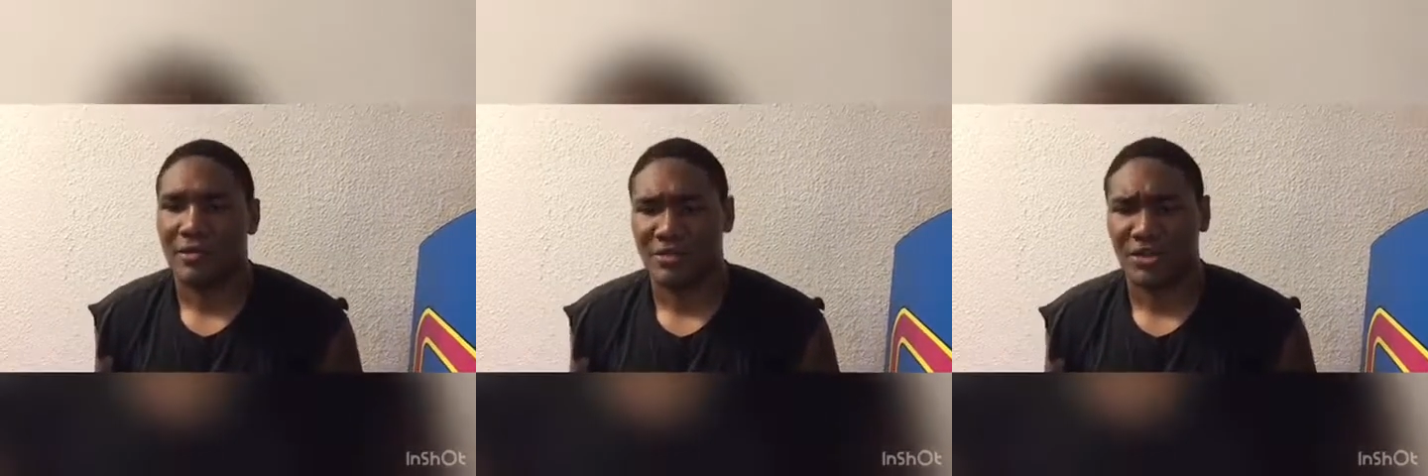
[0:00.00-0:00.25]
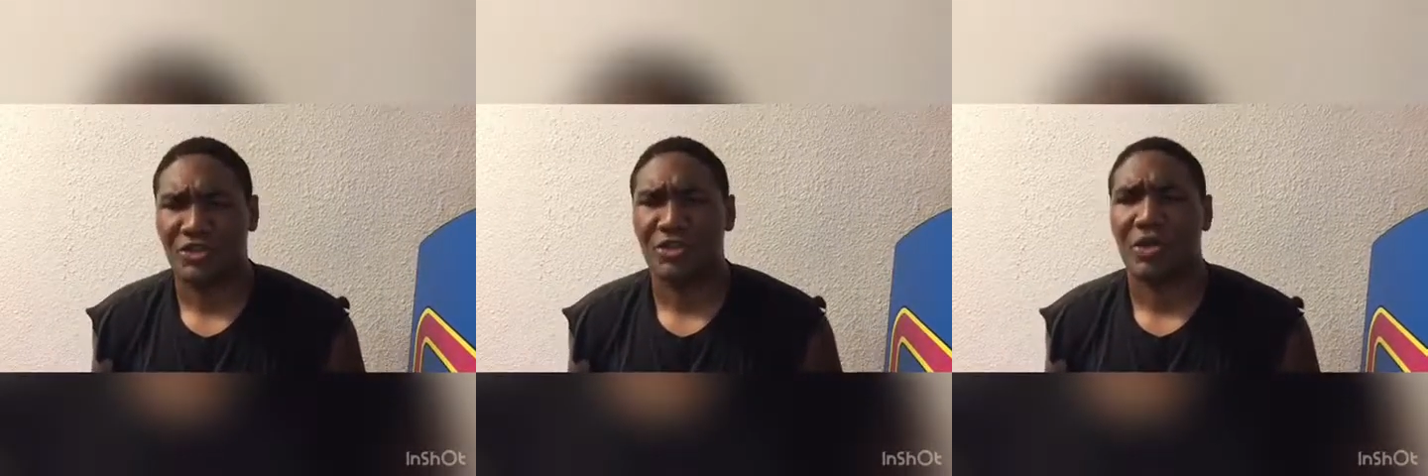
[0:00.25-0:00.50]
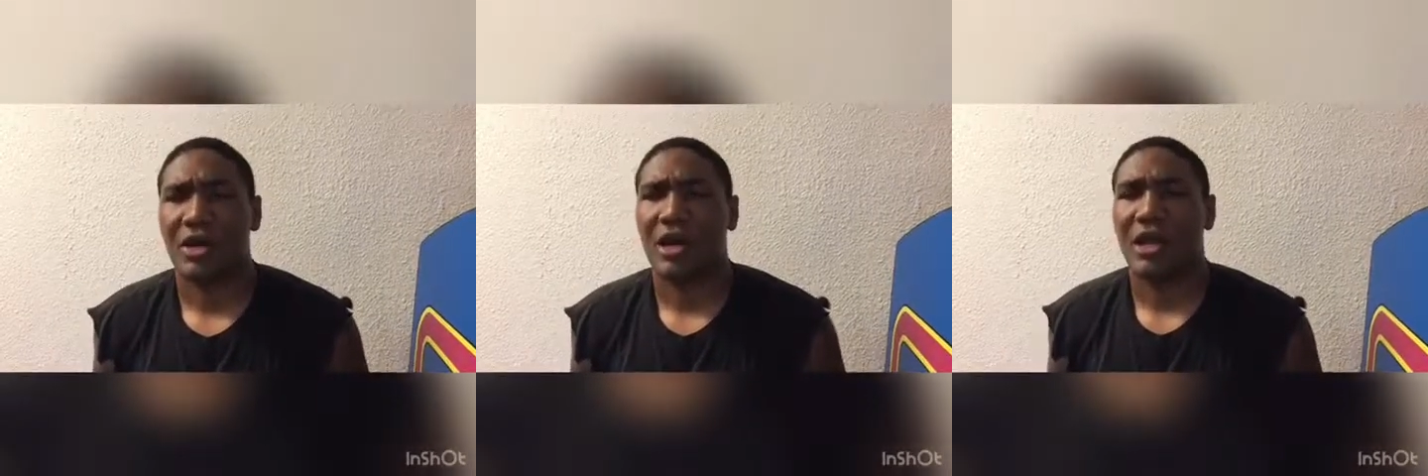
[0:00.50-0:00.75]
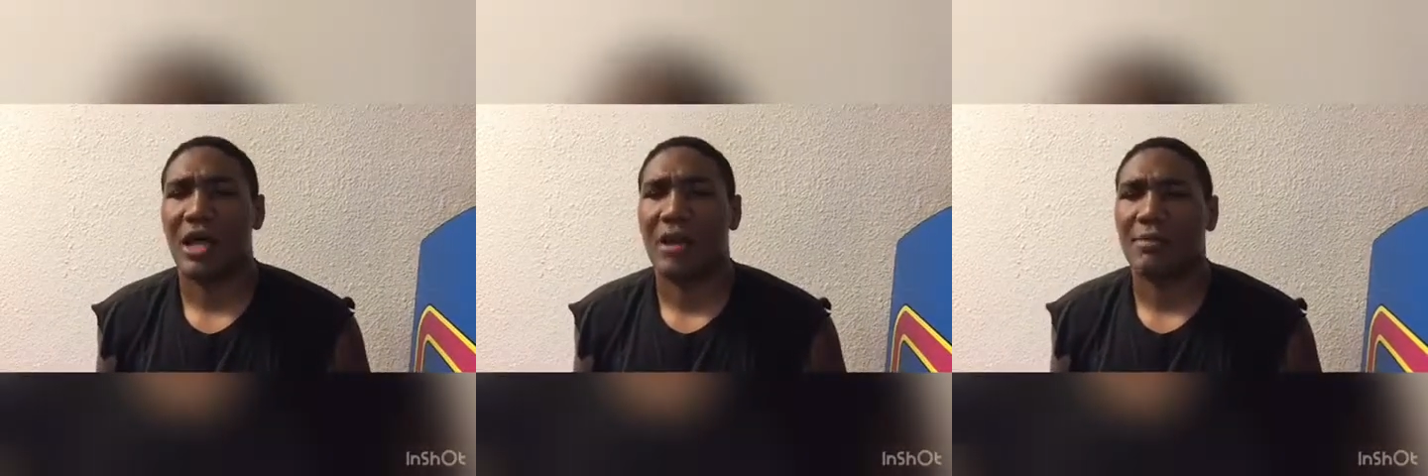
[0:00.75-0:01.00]
For sure,
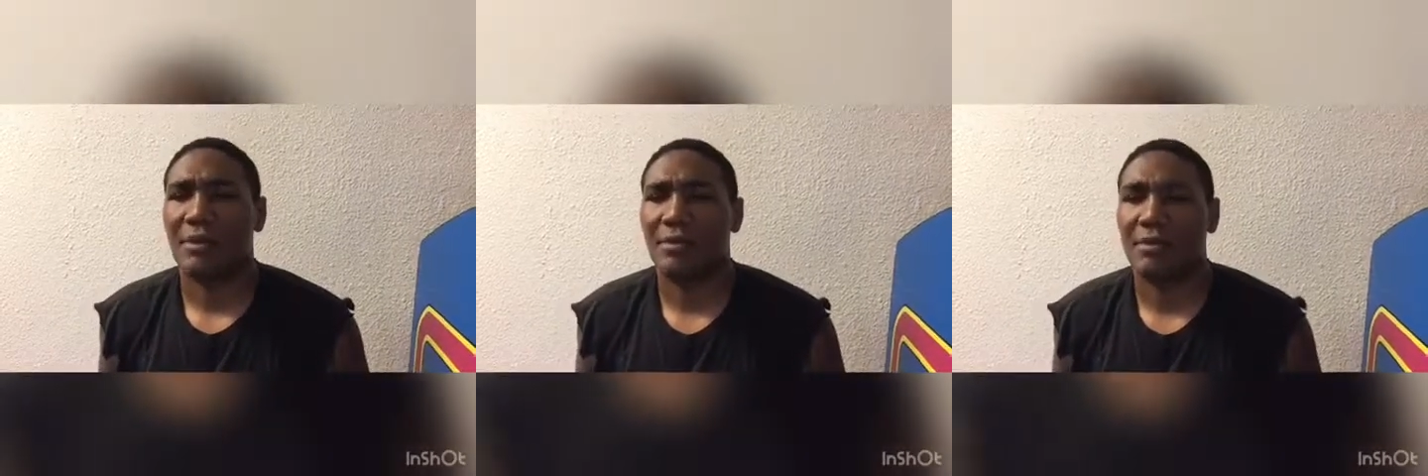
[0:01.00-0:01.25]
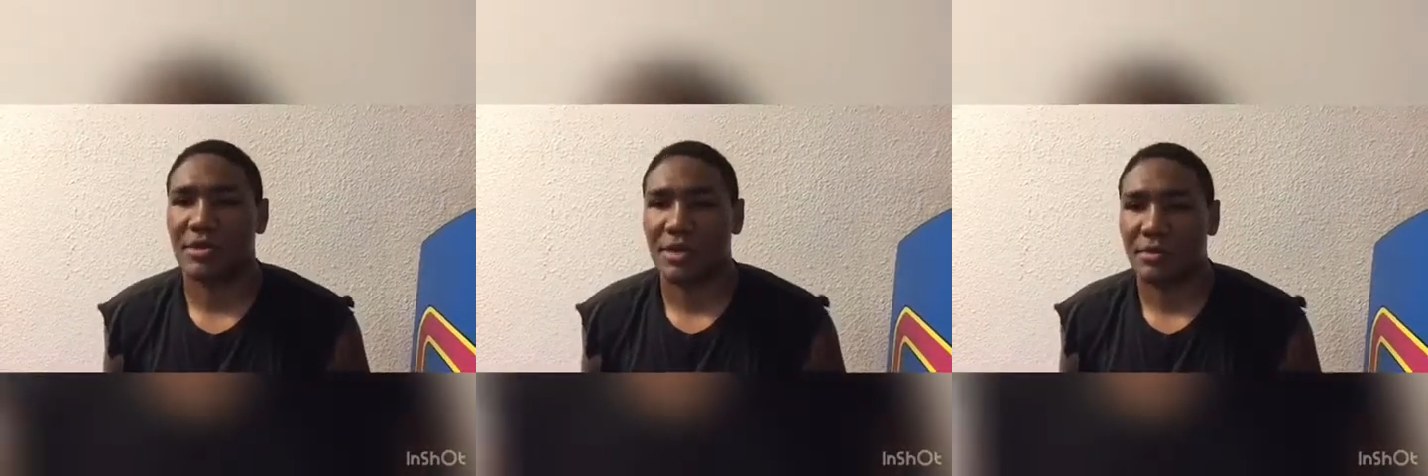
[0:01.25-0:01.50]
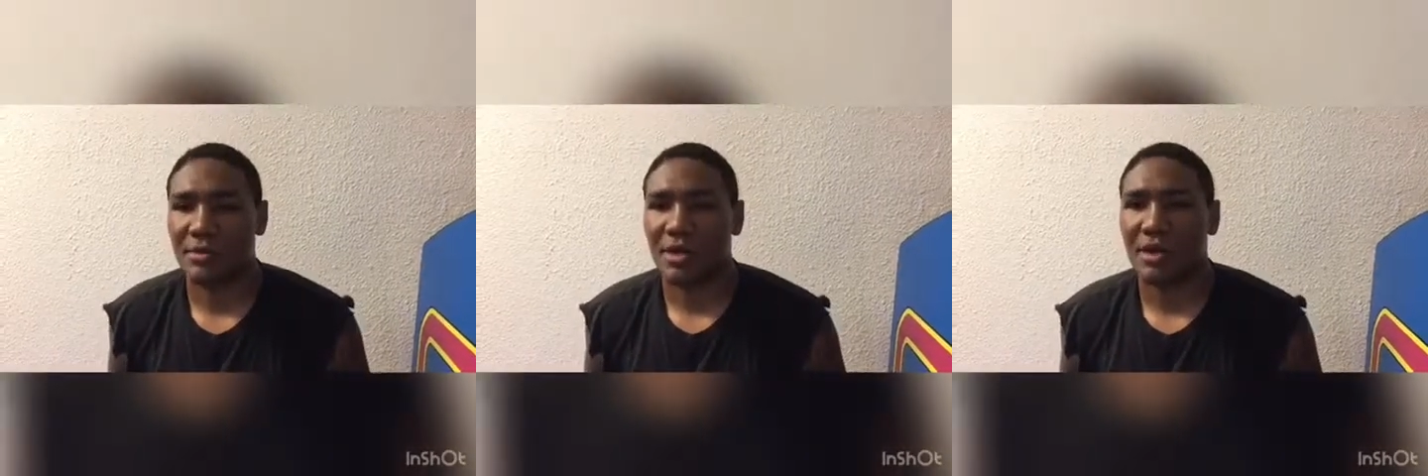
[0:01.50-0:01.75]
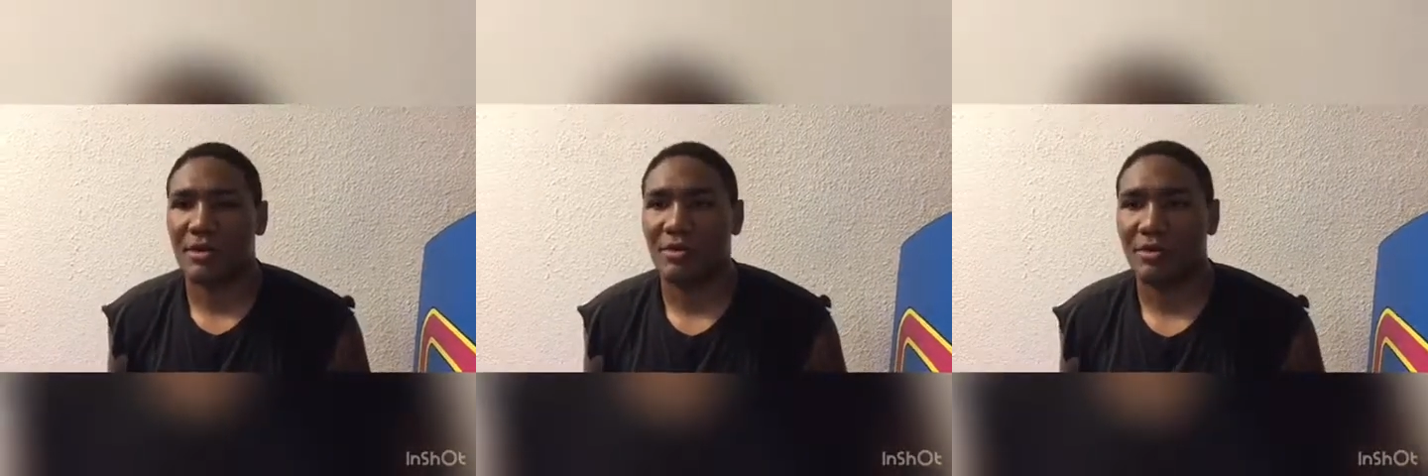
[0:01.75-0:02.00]
a lot of people sleeping
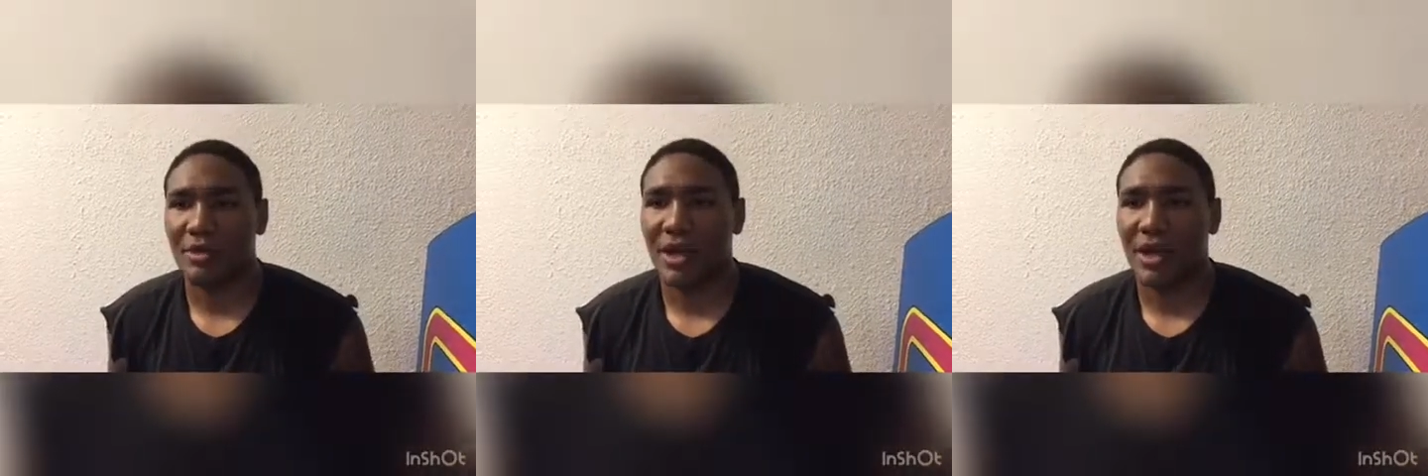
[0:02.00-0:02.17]
on him.